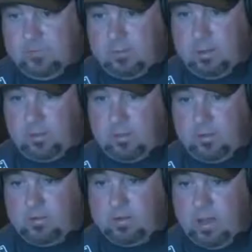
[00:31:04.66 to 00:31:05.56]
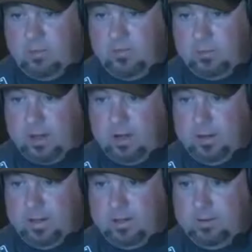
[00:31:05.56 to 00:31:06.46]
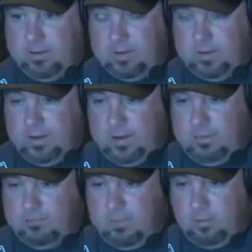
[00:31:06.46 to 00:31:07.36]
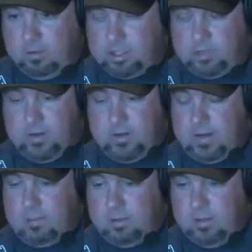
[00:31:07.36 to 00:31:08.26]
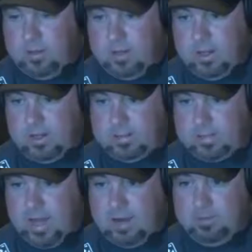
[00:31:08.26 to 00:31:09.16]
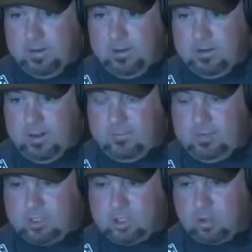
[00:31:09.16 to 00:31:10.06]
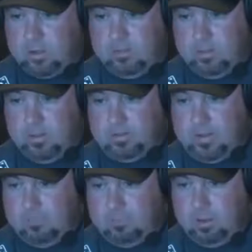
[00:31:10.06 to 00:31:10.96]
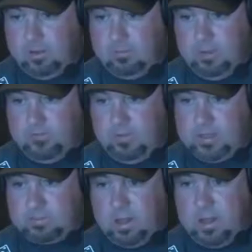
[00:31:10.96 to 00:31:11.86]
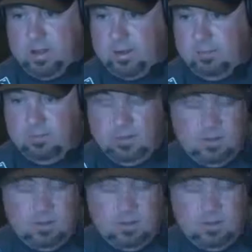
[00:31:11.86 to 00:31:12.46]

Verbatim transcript: after about the third time of him coming in, um, almost shooting a double, uh, timed it and, and just drilled him on the temple and, and face planted. Yeah, him.